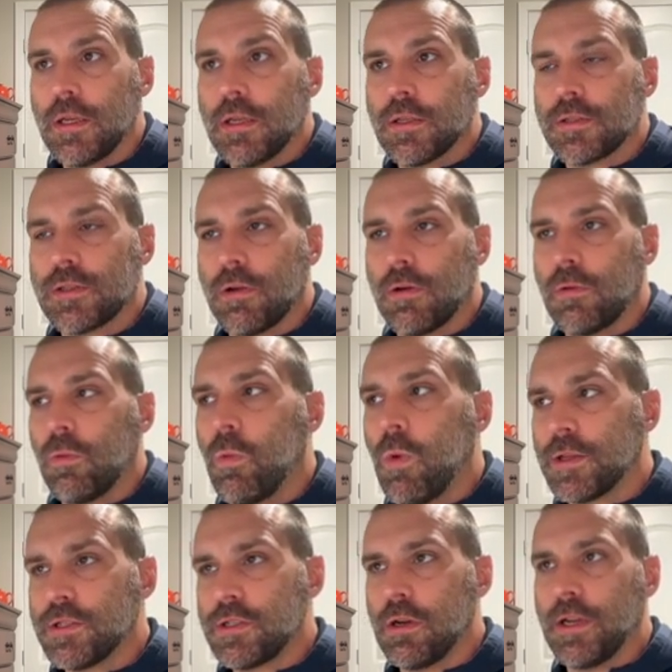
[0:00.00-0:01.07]
So
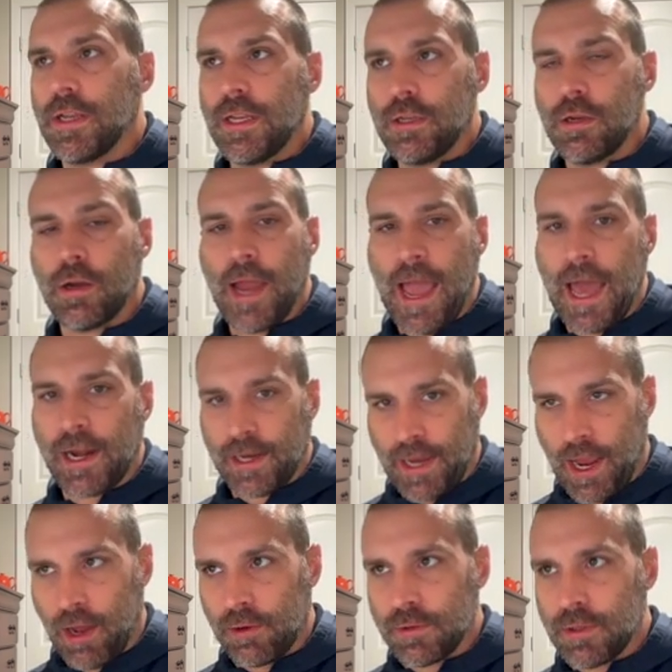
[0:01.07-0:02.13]
once you're in your ad
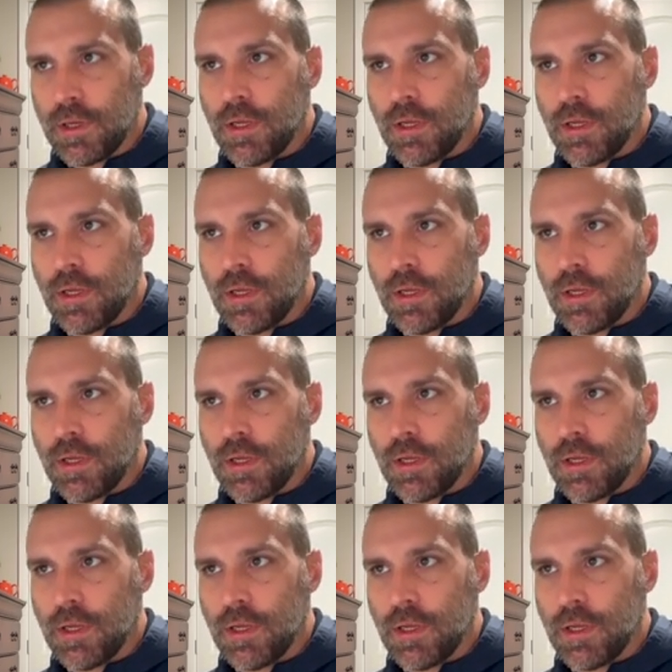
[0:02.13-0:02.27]
account,